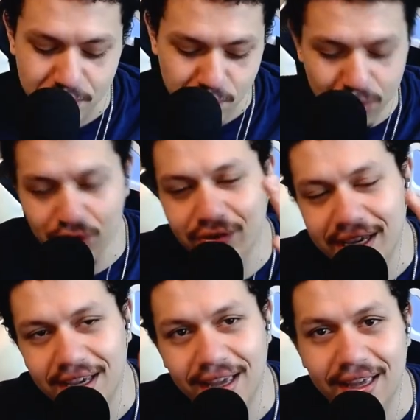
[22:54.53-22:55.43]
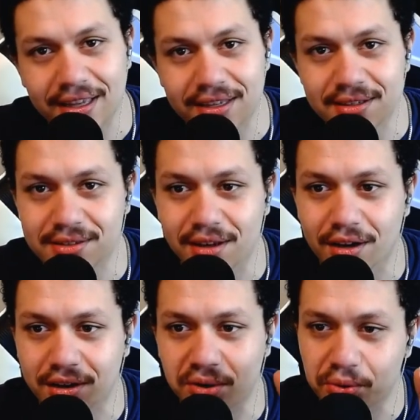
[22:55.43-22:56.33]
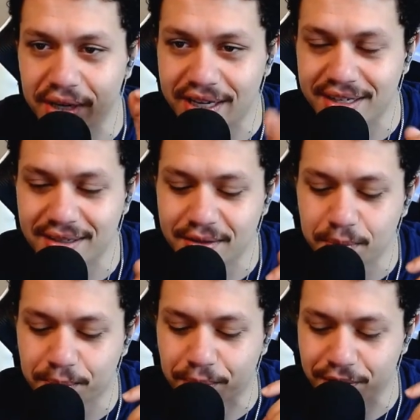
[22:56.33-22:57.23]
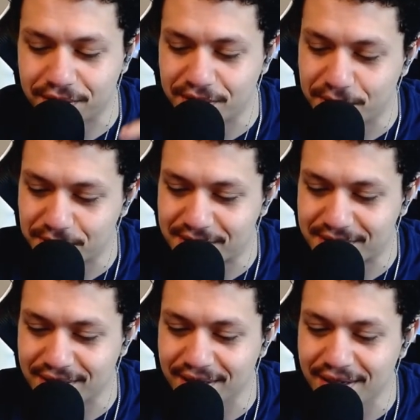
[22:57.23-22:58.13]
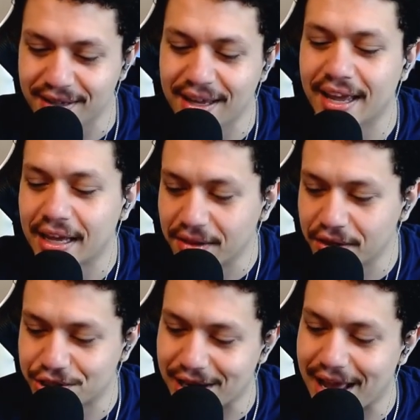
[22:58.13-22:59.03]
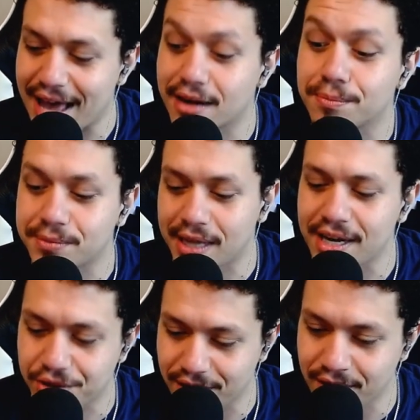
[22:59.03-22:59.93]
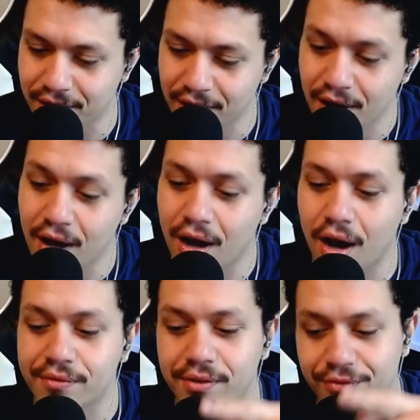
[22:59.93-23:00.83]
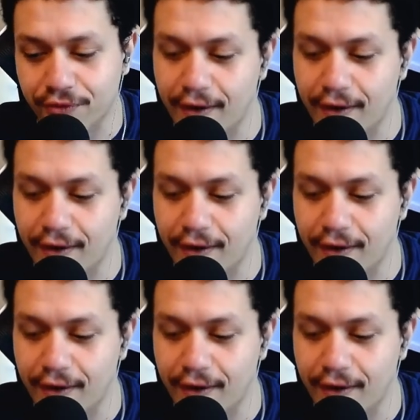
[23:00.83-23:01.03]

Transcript: this movie is a Korean produced English adaptation of a